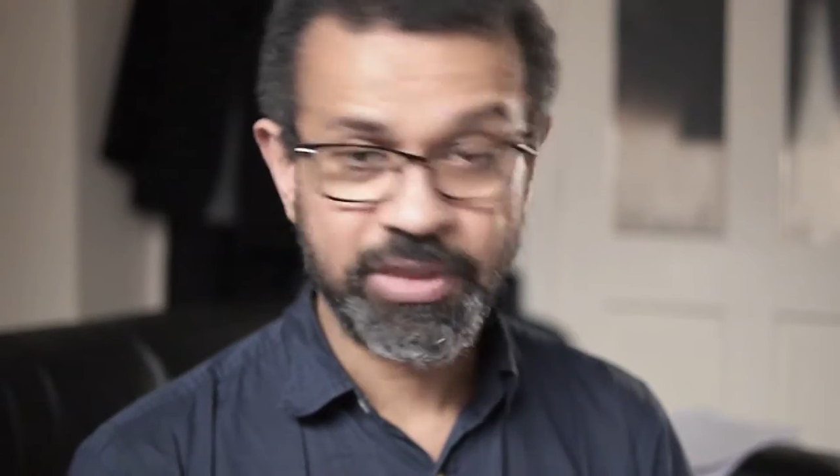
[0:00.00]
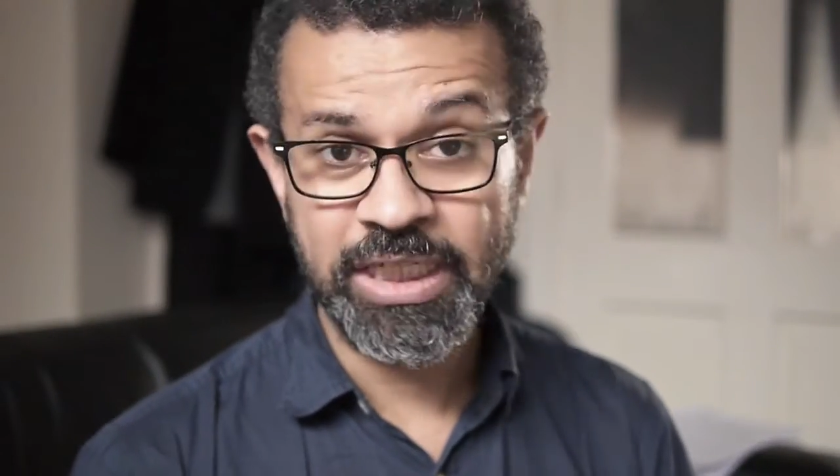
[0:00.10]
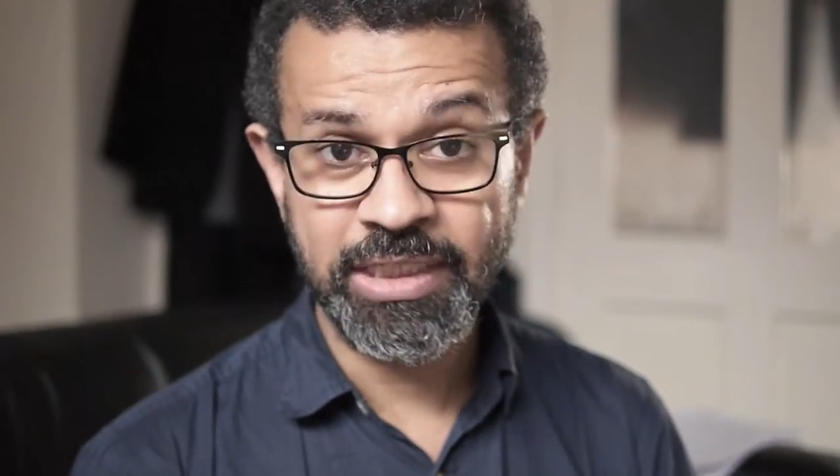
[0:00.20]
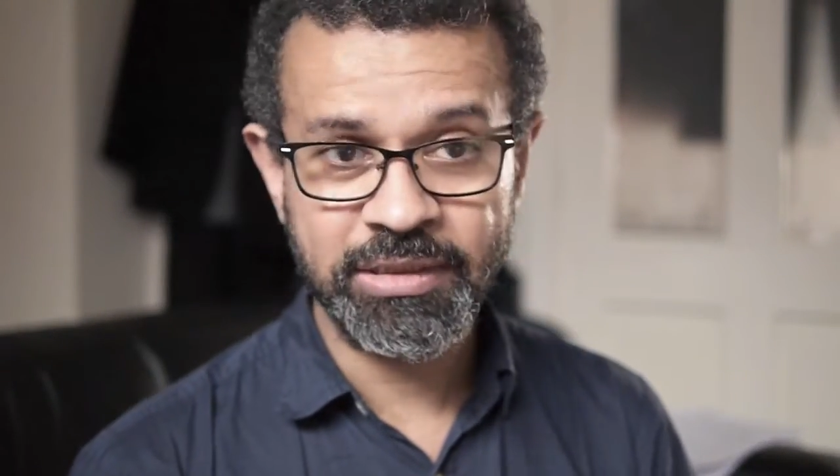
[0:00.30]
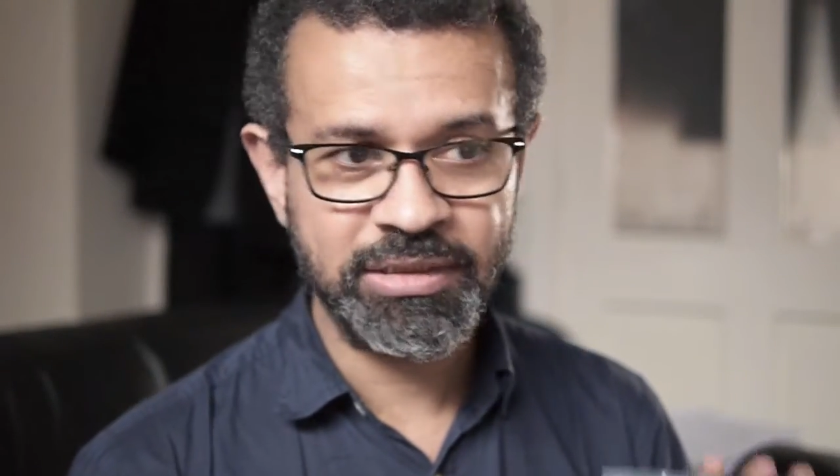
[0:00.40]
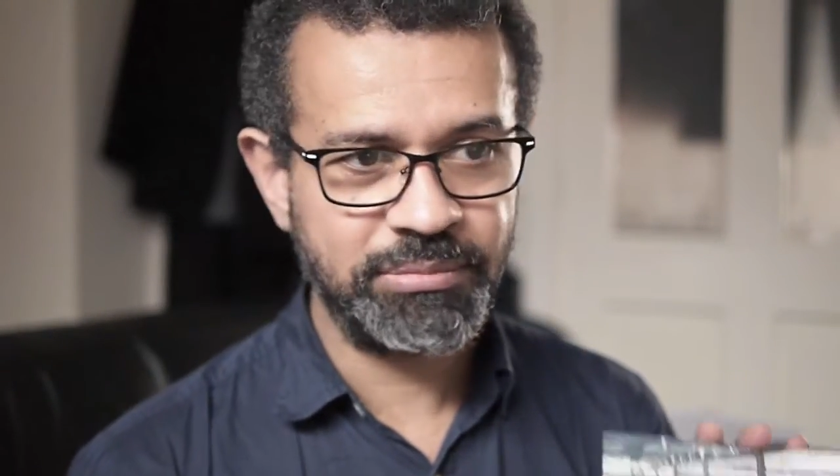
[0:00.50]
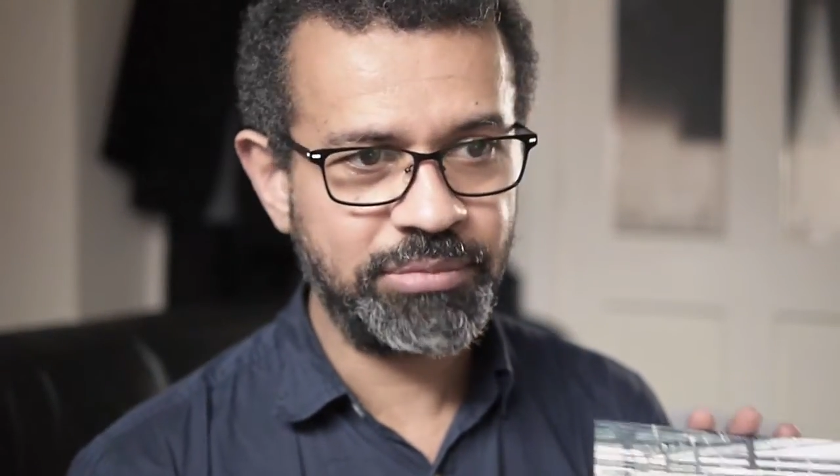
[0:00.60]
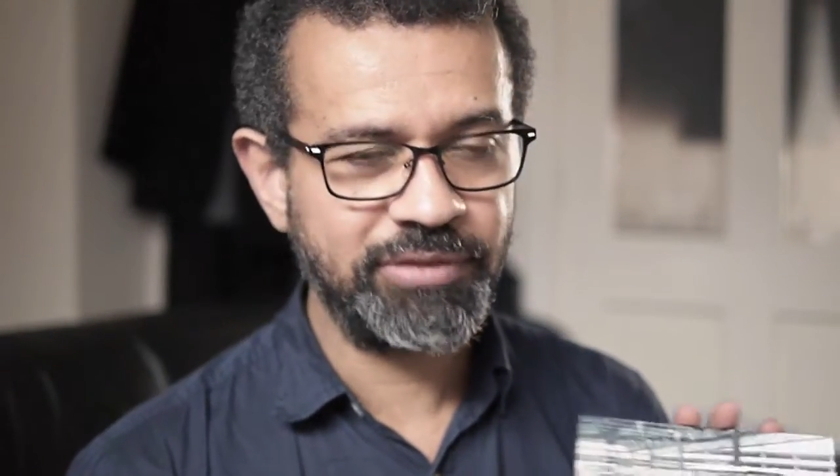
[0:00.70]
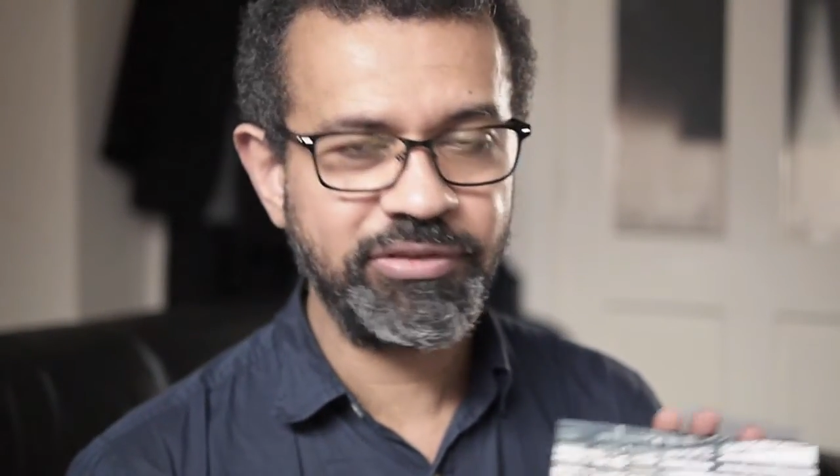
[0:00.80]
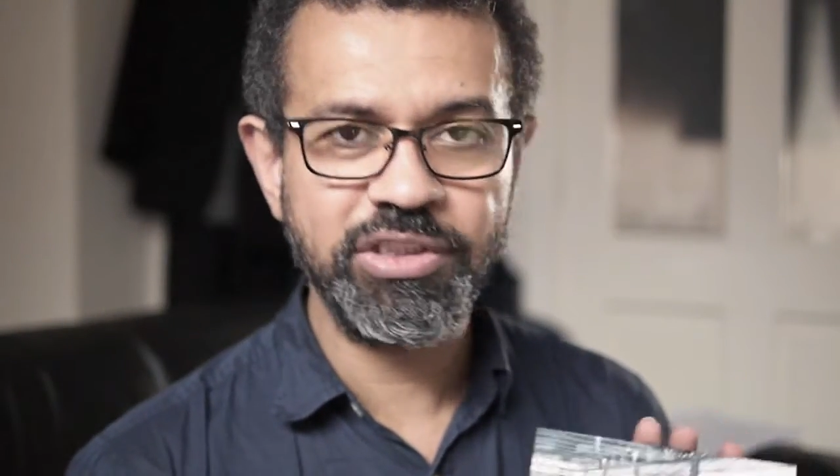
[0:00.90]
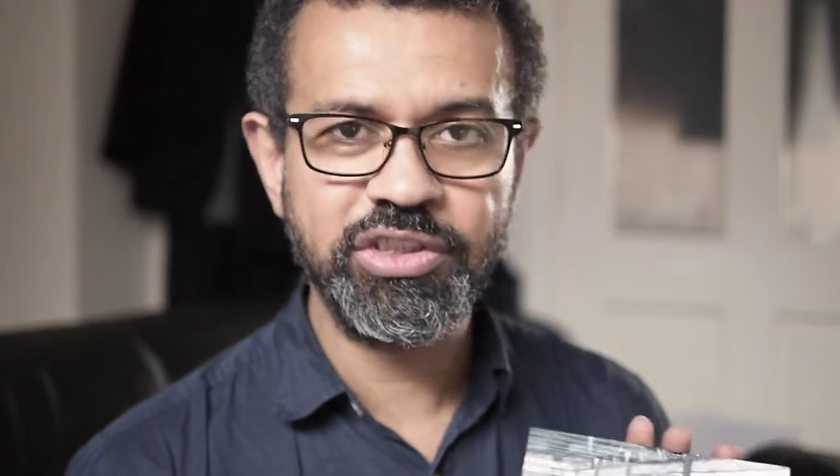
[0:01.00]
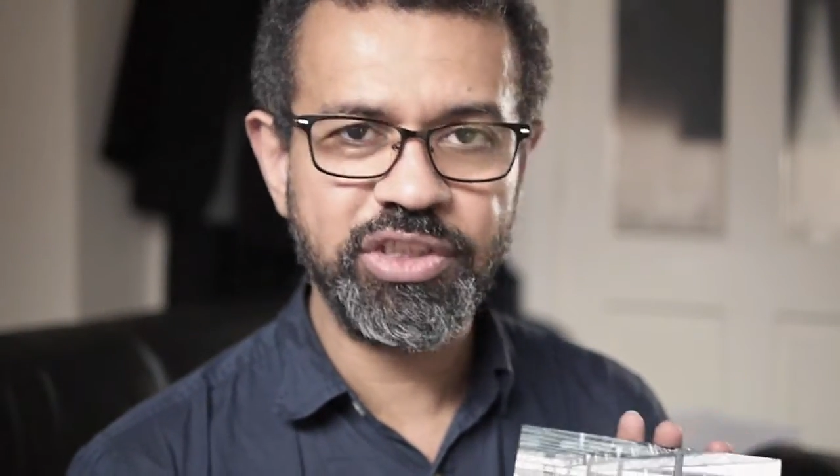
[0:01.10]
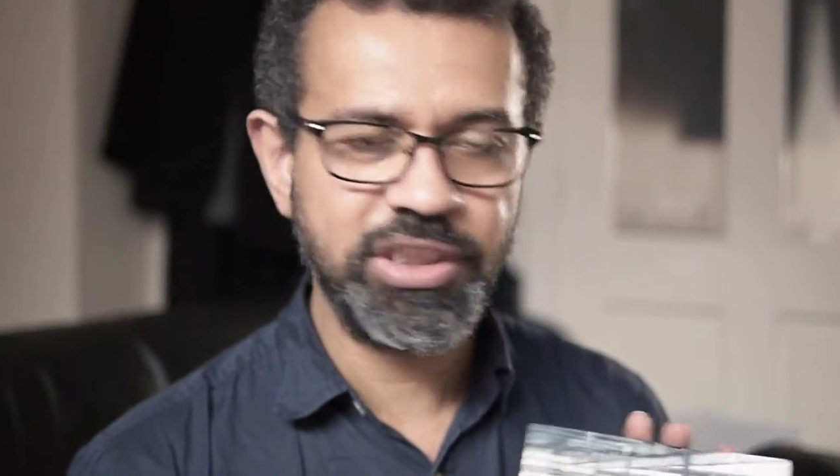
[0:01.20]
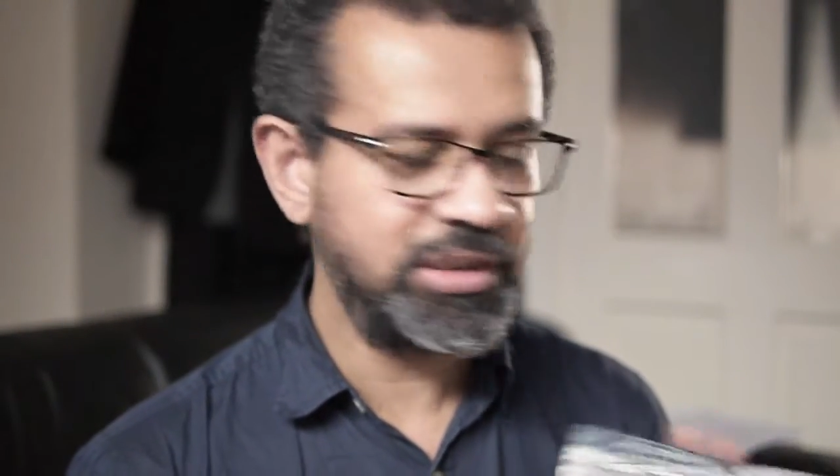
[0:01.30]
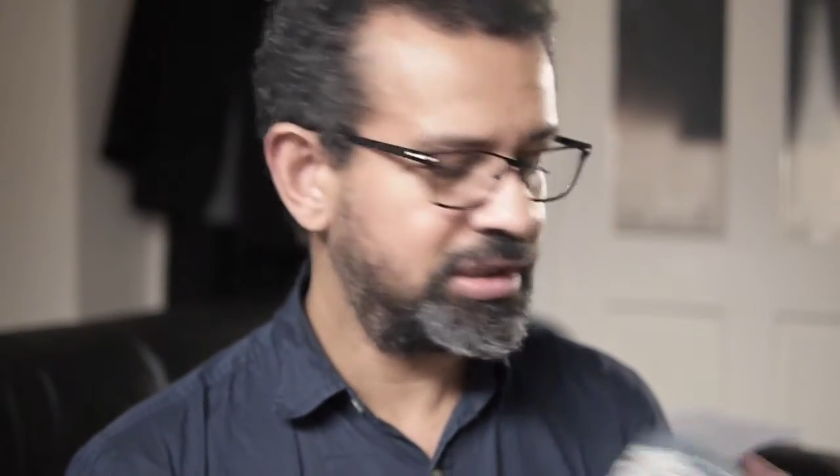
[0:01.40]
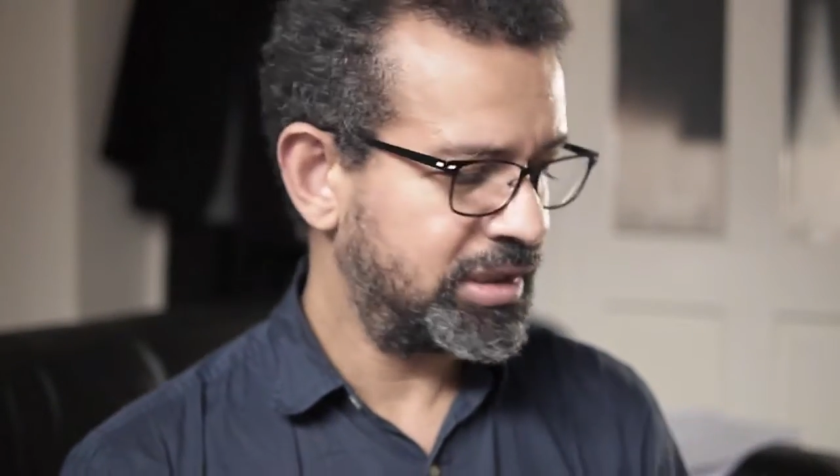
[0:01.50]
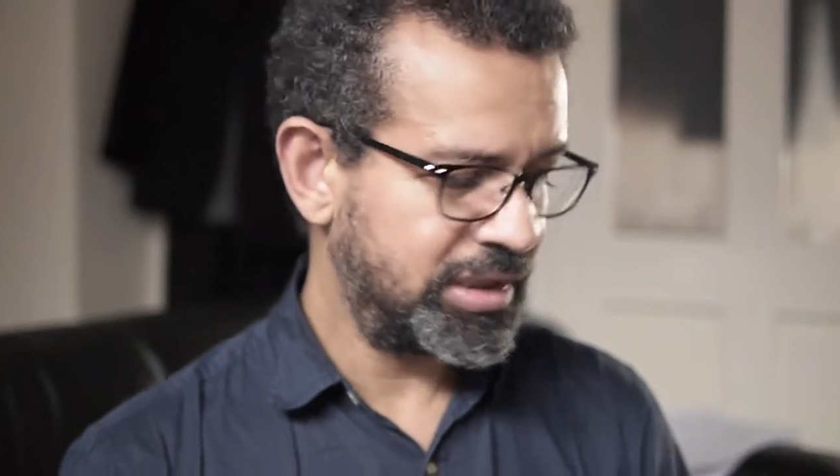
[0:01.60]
in Bradford Interchange.